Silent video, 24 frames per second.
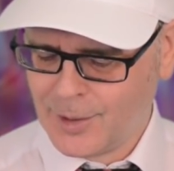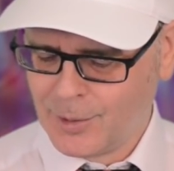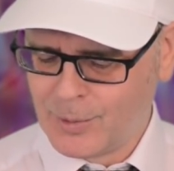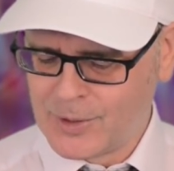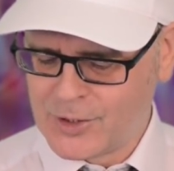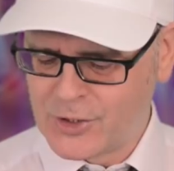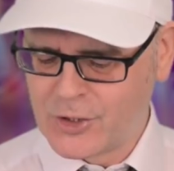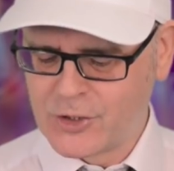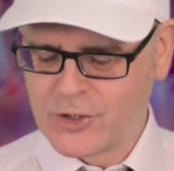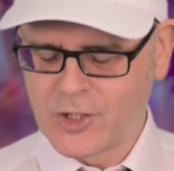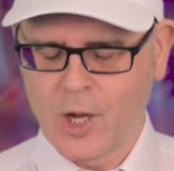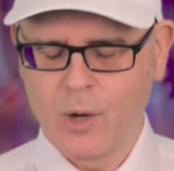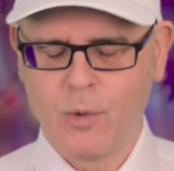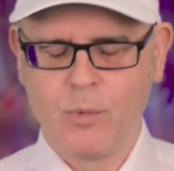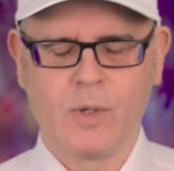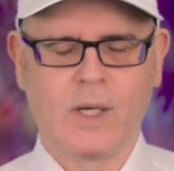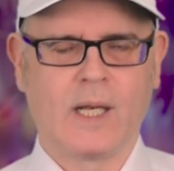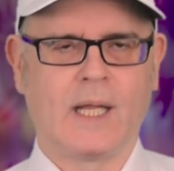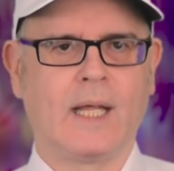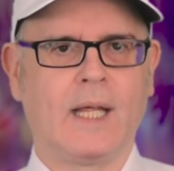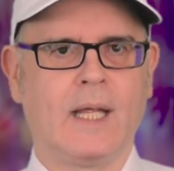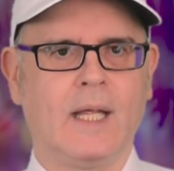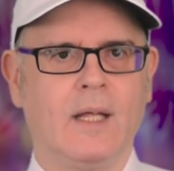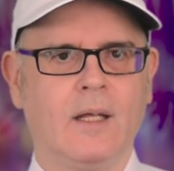which is
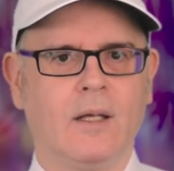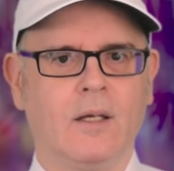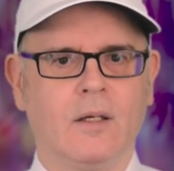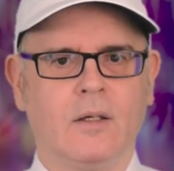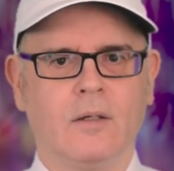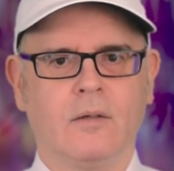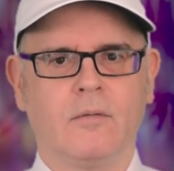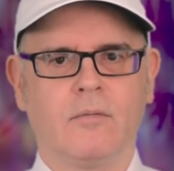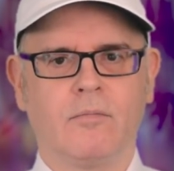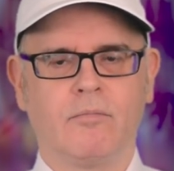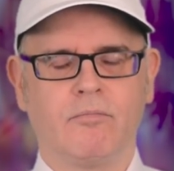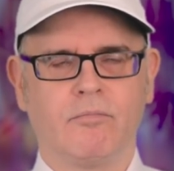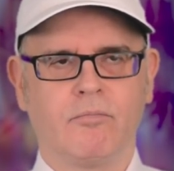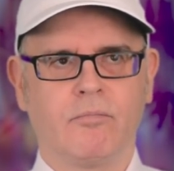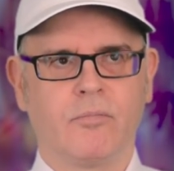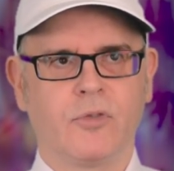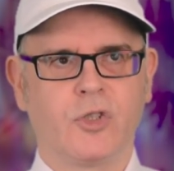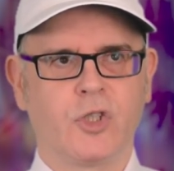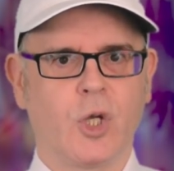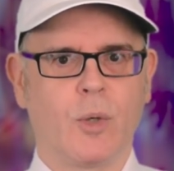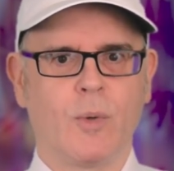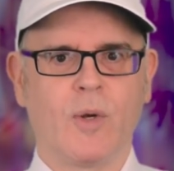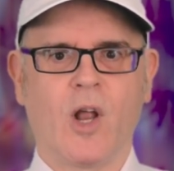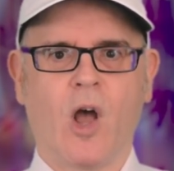only
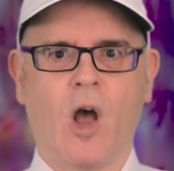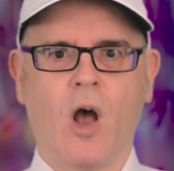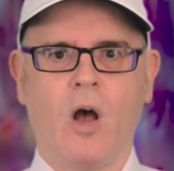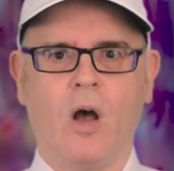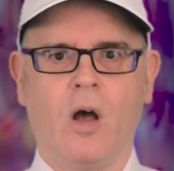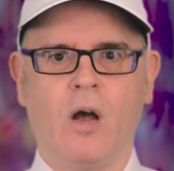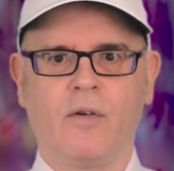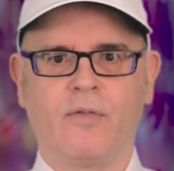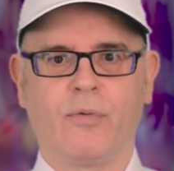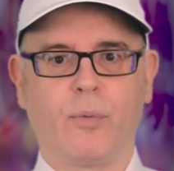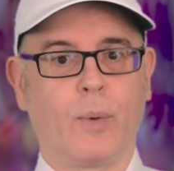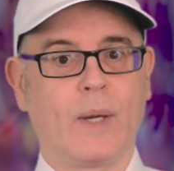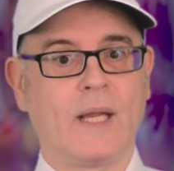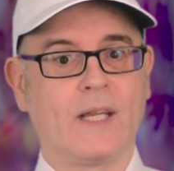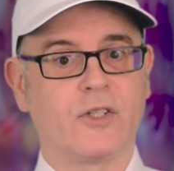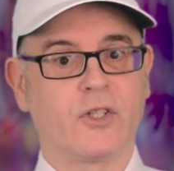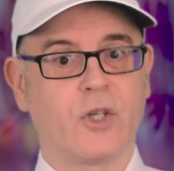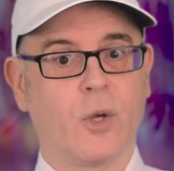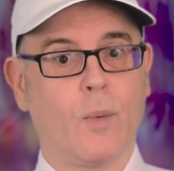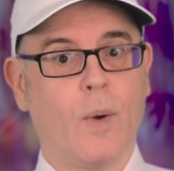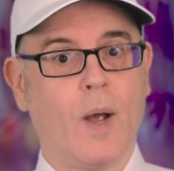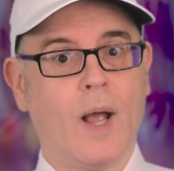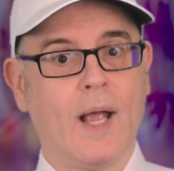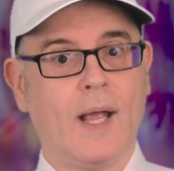two and a half weeks
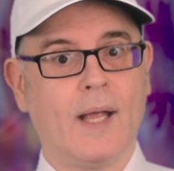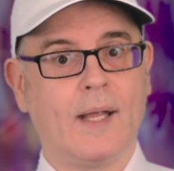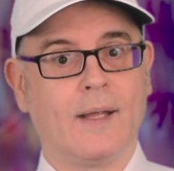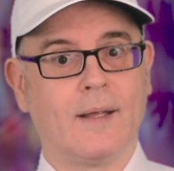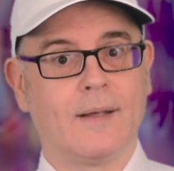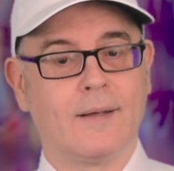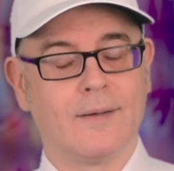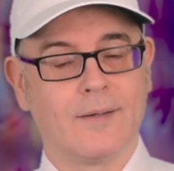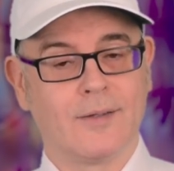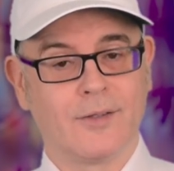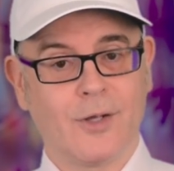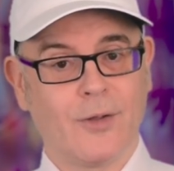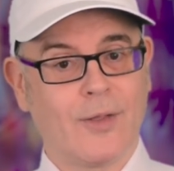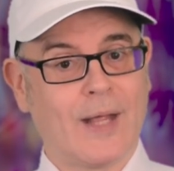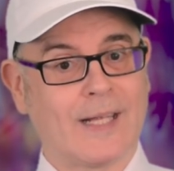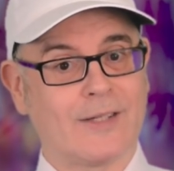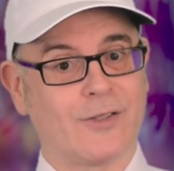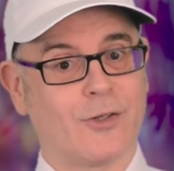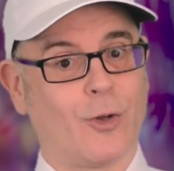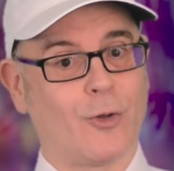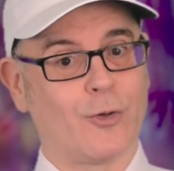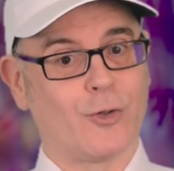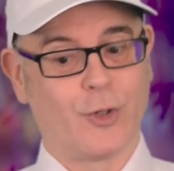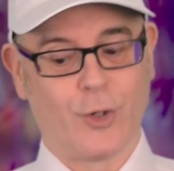away. So
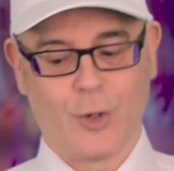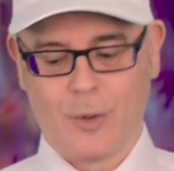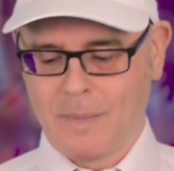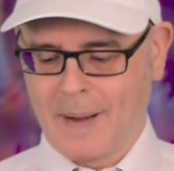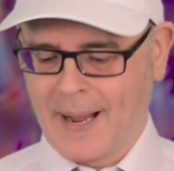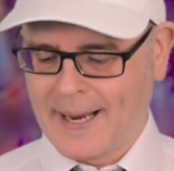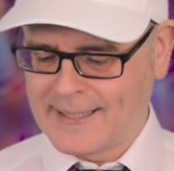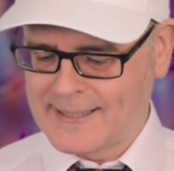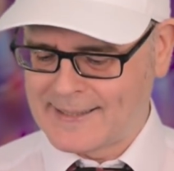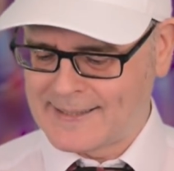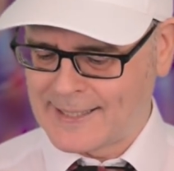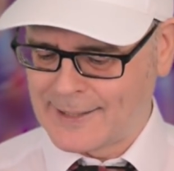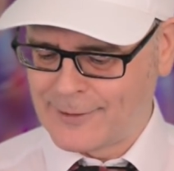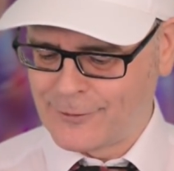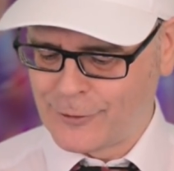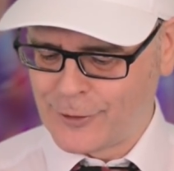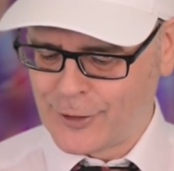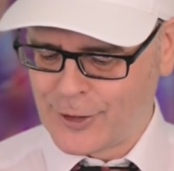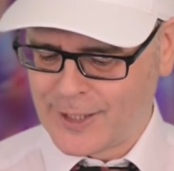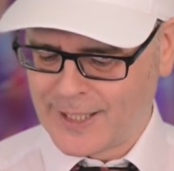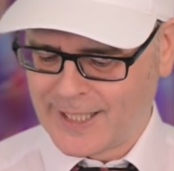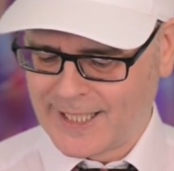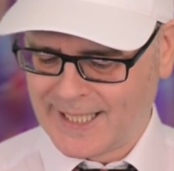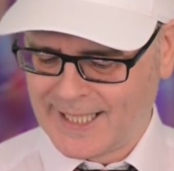that's not too bad, is it
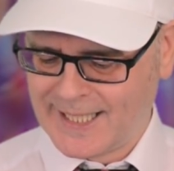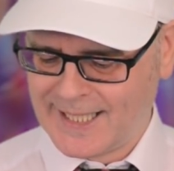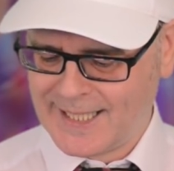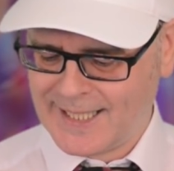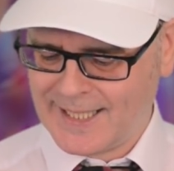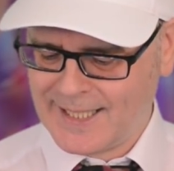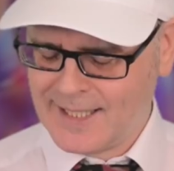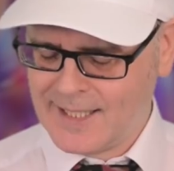really?